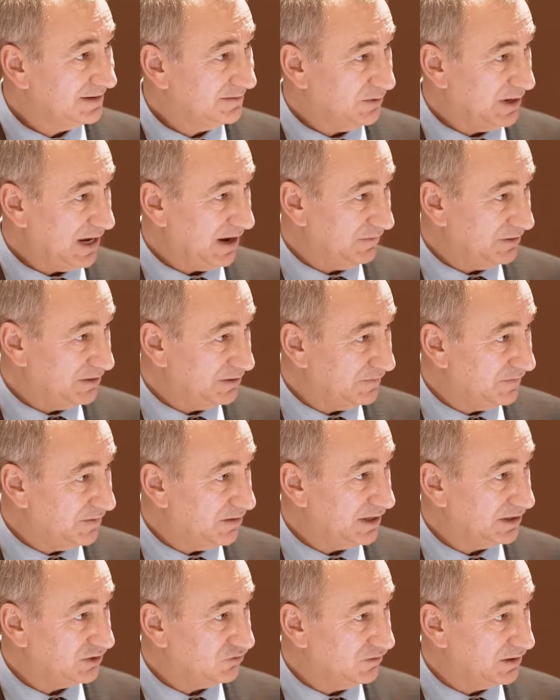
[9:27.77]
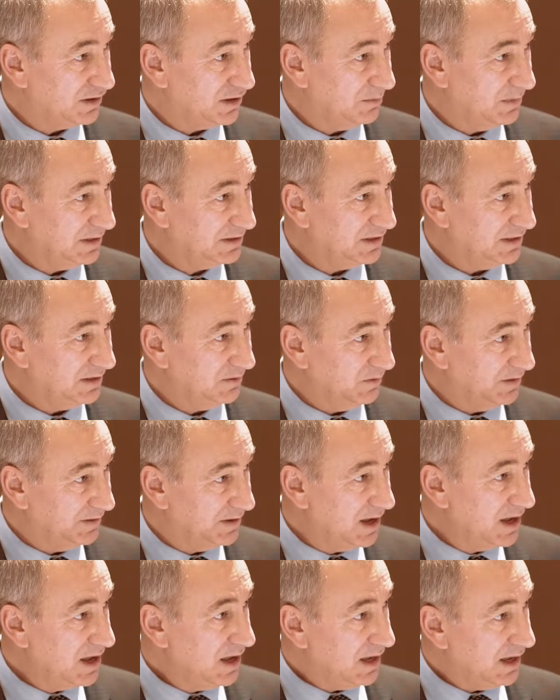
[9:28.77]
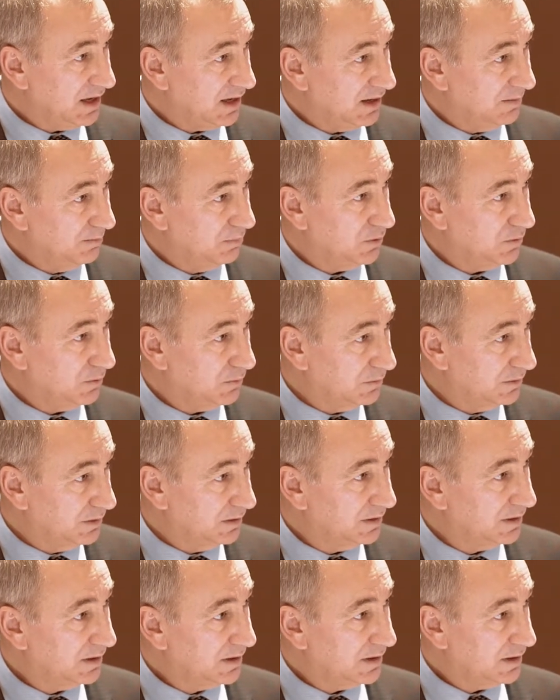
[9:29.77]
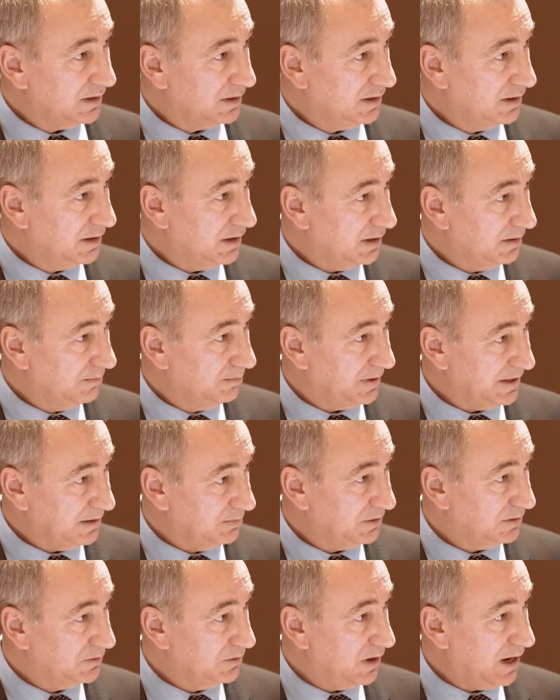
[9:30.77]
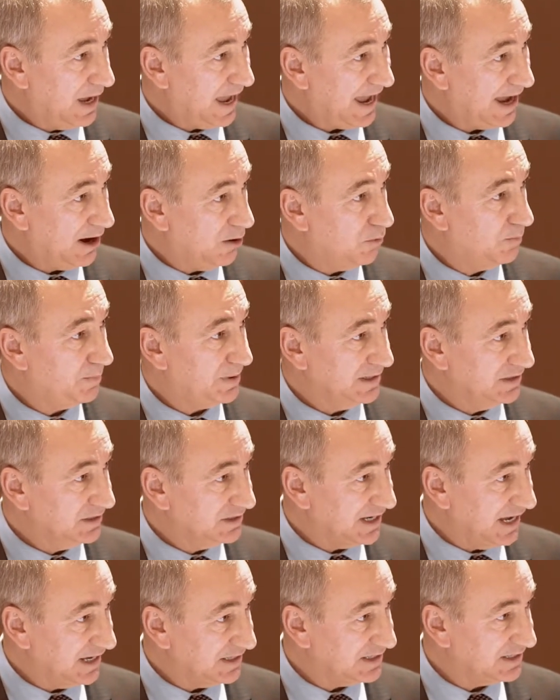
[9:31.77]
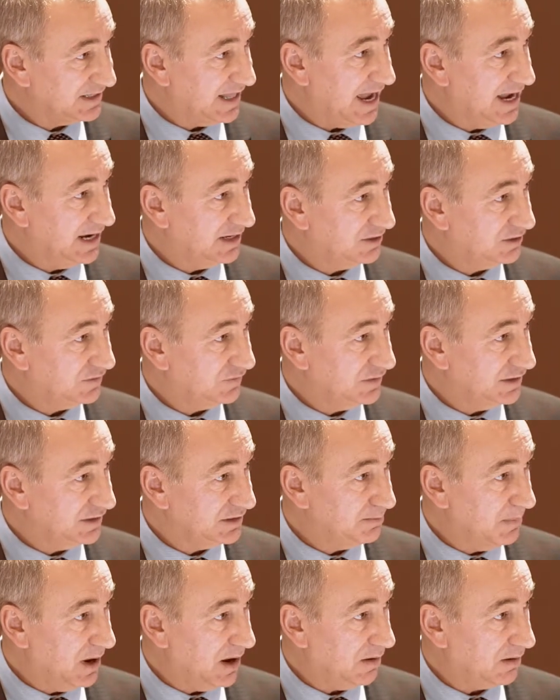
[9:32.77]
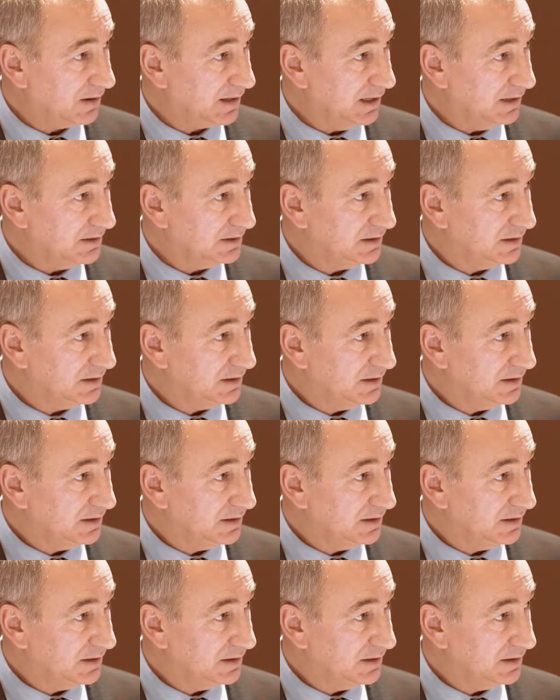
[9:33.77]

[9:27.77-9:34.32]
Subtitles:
We have an advisory committee with important people who are helping set standards for this market.